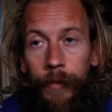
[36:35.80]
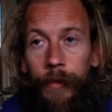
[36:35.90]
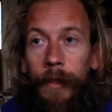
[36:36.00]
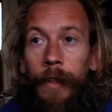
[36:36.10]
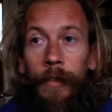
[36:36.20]

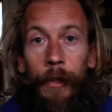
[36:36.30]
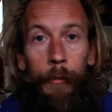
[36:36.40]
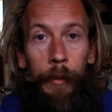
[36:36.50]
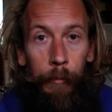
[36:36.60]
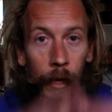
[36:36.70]
You know, it's going to
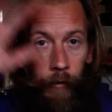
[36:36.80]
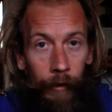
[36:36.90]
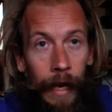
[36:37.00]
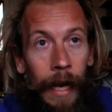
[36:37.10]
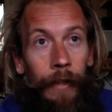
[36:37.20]
be my
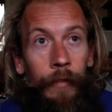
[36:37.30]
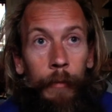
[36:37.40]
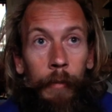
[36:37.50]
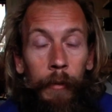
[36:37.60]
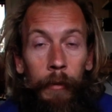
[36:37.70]
reality
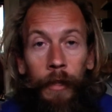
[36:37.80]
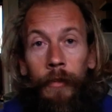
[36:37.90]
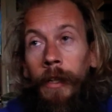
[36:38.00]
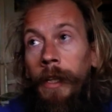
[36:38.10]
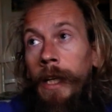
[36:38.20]
bubble. It's
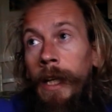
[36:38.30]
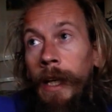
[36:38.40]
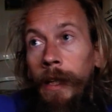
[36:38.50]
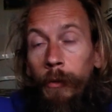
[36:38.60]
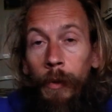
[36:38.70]
going to
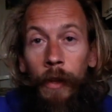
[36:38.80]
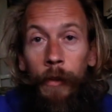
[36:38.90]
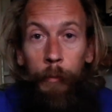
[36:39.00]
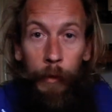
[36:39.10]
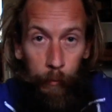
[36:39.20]
connect with
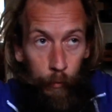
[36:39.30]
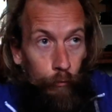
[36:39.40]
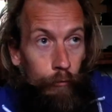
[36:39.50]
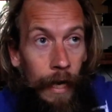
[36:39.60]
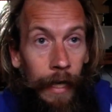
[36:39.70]
other people's
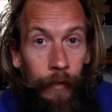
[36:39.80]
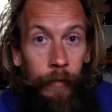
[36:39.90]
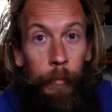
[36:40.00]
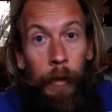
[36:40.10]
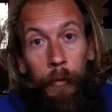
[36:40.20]
reality
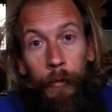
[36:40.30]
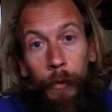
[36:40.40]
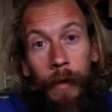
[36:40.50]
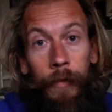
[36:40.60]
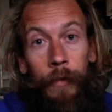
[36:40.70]
bubbles who
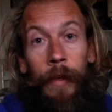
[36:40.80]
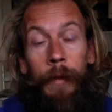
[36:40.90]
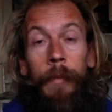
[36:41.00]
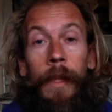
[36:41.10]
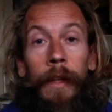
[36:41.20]
have the
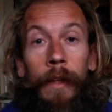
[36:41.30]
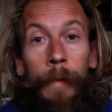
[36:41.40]
same thing.